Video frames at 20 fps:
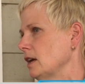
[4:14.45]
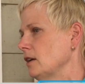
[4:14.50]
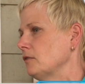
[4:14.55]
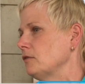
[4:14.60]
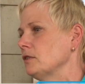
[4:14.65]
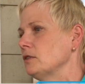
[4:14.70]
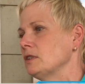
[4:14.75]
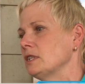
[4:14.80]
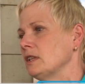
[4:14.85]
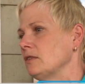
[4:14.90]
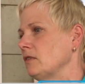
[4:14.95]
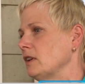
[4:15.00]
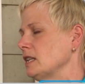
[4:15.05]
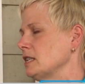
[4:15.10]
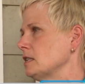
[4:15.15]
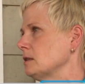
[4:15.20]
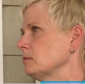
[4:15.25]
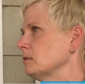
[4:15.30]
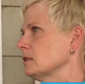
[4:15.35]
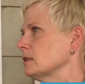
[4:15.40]
Fruits and
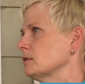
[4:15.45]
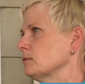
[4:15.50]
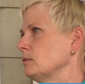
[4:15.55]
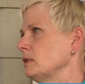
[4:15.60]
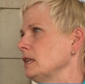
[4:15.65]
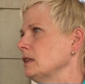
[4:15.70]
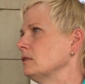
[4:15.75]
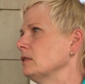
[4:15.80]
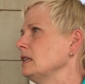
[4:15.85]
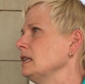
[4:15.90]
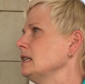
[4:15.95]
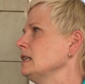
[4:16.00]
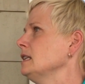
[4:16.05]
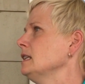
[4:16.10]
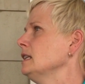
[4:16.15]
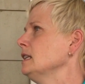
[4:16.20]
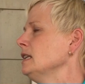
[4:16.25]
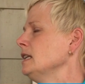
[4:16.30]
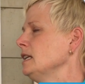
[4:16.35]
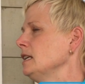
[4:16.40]
vegetables, we don't eat
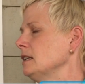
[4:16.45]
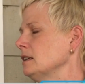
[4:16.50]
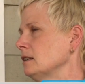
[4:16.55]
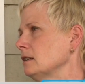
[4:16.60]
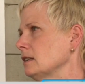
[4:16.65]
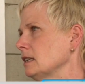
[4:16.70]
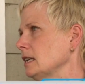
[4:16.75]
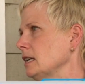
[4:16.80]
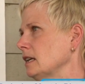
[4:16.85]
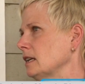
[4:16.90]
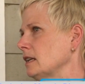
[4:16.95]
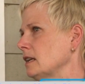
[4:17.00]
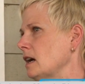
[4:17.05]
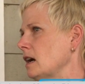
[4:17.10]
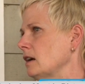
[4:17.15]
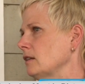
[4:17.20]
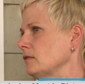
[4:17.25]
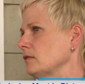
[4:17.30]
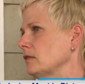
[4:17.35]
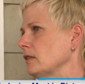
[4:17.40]
nearly
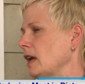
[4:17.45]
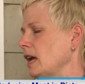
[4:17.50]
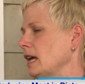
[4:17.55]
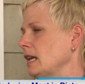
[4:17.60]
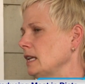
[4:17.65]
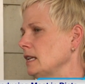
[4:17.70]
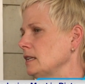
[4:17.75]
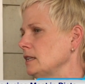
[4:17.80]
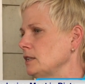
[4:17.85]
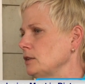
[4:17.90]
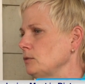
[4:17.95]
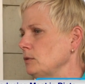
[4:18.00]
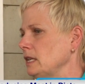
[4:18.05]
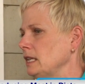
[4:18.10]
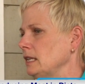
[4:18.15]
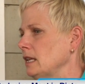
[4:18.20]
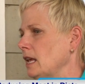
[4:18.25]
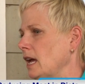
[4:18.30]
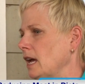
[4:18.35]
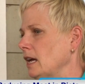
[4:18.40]
enough, and in
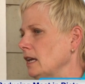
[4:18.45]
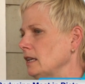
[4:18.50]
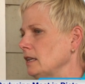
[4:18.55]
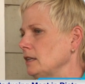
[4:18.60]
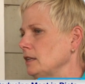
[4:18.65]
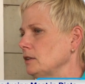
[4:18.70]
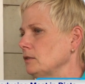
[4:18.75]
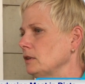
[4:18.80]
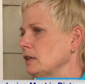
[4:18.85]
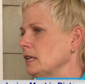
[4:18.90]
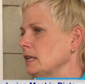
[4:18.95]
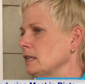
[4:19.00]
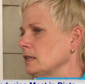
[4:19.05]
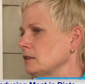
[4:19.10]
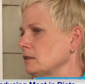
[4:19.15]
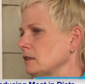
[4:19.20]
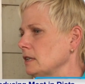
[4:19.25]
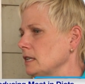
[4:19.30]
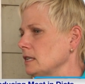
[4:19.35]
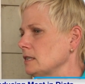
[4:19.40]
doing that, you
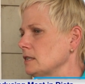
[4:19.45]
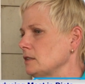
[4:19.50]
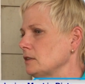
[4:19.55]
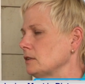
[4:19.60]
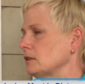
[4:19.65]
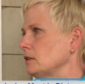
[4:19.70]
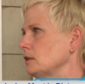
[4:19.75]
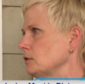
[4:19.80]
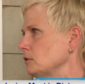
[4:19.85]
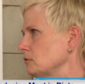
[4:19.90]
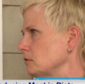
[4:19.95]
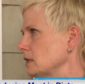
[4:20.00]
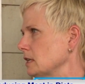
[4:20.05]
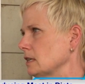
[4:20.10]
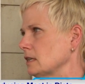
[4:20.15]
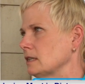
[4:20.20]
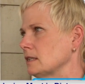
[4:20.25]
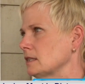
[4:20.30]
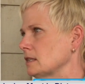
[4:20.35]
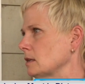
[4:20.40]
increase your nutrient
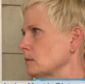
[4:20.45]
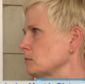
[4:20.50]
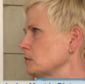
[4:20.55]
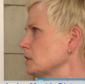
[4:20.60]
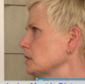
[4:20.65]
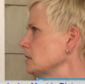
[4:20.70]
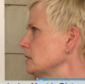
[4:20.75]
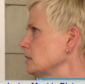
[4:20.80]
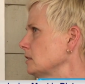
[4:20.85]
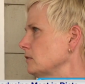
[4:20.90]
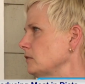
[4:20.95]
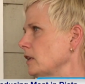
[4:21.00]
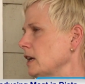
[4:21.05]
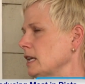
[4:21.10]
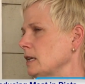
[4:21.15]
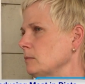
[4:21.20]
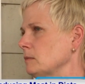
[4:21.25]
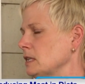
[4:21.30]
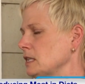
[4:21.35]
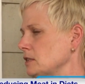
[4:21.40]
consumption, your
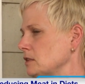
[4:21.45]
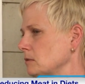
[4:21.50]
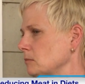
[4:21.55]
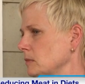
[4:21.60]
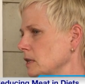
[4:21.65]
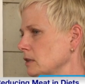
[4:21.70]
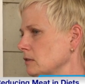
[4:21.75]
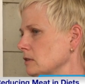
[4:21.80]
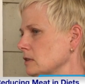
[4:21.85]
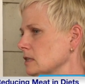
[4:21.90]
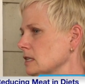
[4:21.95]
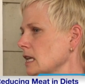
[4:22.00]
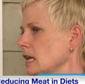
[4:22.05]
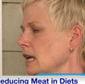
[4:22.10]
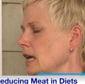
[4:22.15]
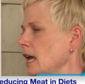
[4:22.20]
vitamins, your minerals,